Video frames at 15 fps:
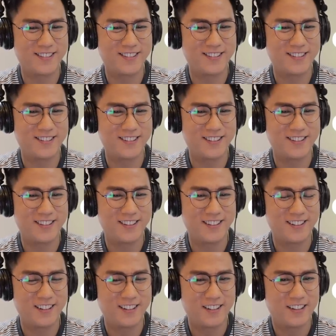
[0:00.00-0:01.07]

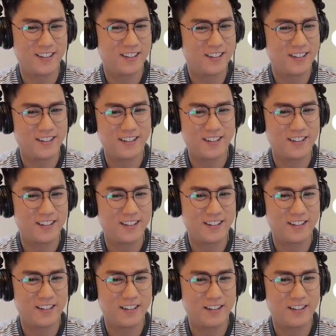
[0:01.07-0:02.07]
(no one is talking)